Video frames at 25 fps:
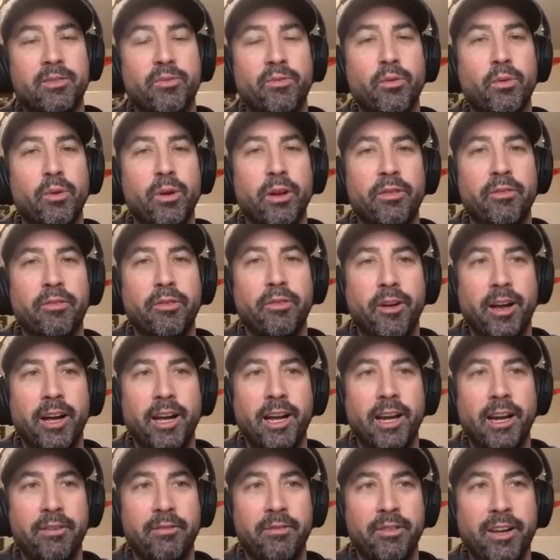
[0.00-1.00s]

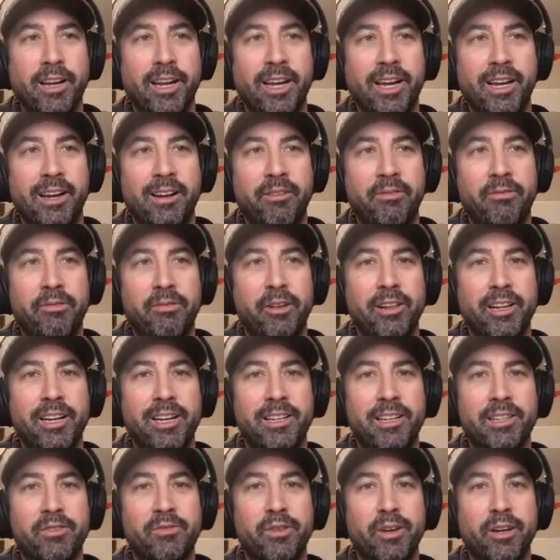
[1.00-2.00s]
45, and
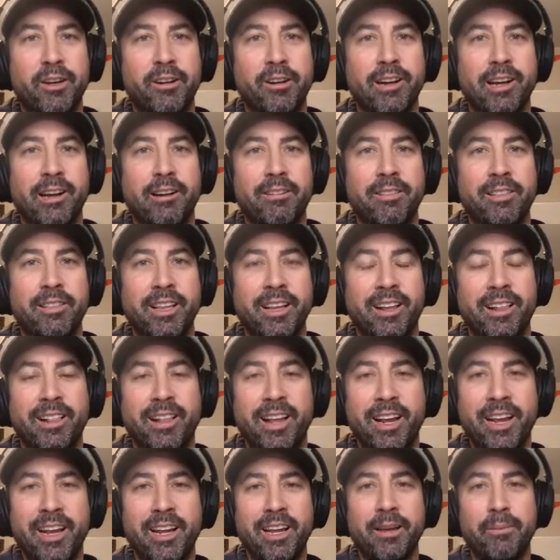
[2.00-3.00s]
affiliates figured out that
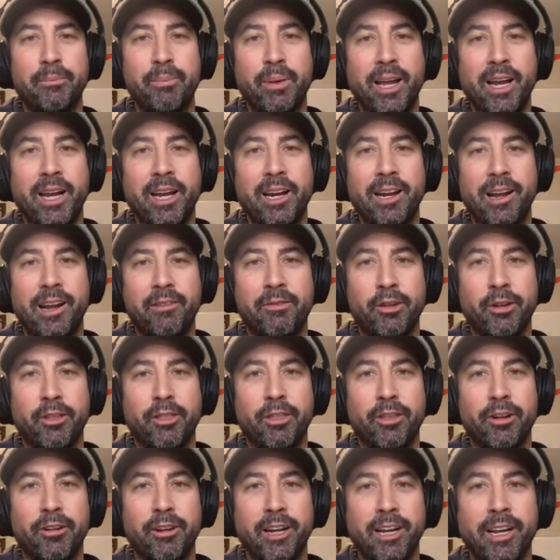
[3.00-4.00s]
they can get paid after
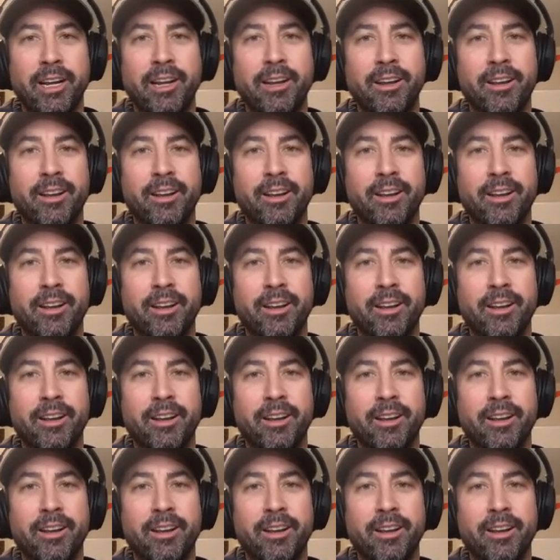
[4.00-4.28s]
30,